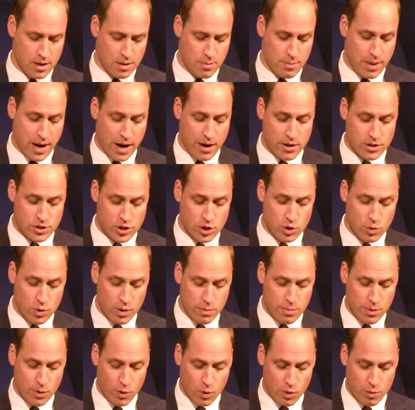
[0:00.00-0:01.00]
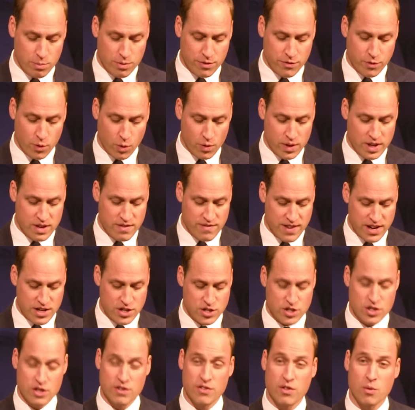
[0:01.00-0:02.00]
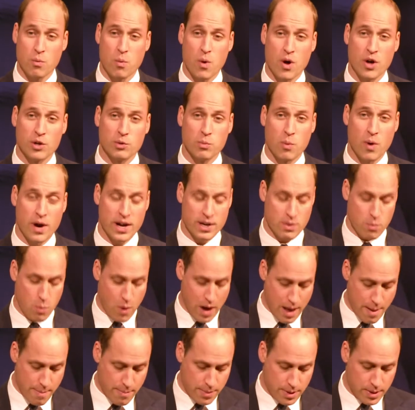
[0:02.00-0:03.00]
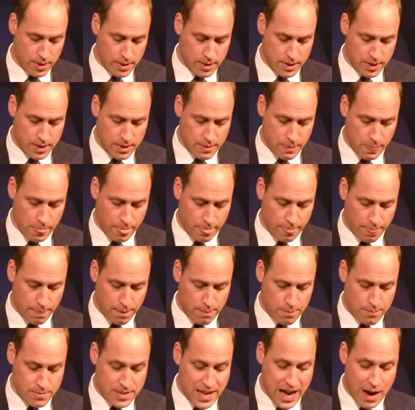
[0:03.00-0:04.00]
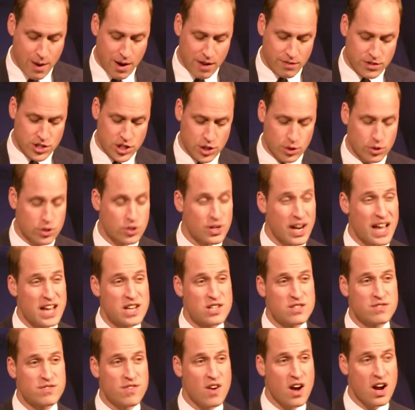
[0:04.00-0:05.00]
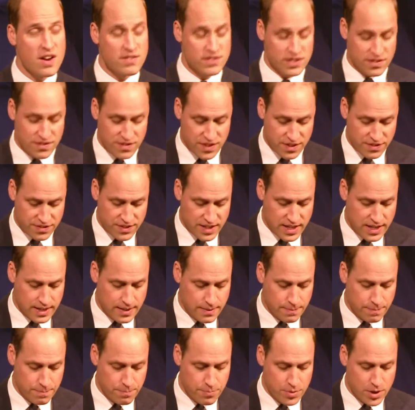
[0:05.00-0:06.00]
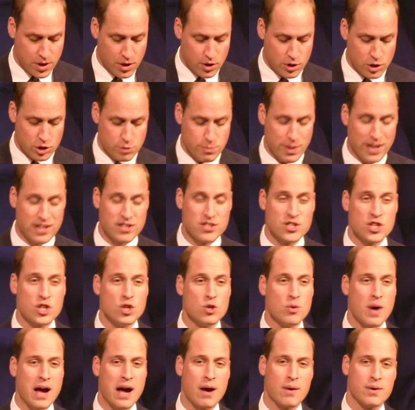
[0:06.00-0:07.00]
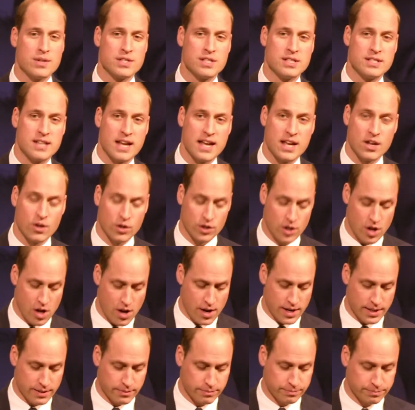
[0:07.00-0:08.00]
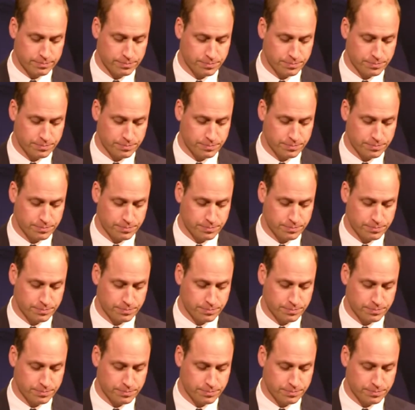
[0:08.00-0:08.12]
Parents who were born before the invention of the World Wide Web now have children aged 5 to 15 who spend 2 hours a day online.